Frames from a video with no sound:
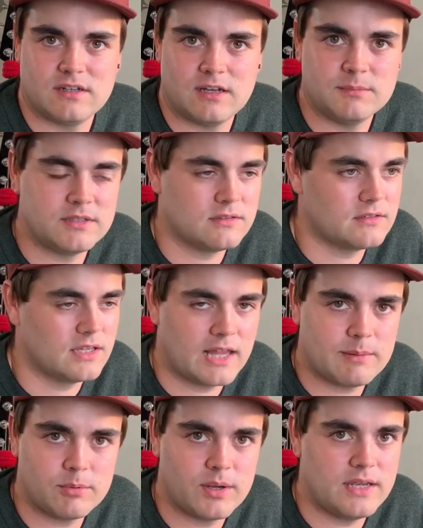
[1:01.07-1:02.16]
come and
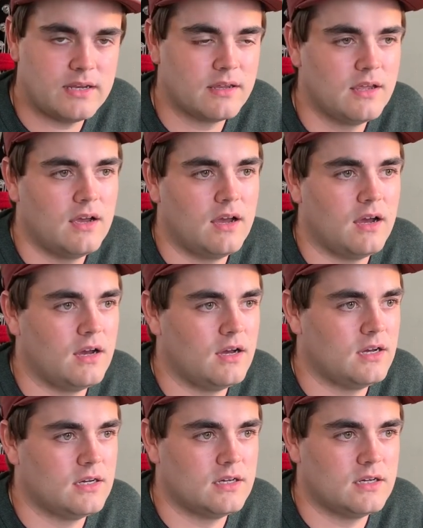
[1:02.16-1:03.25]
collaborate
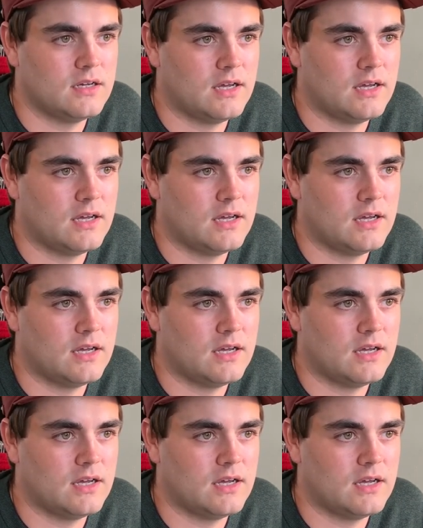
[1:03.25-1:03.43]
uh,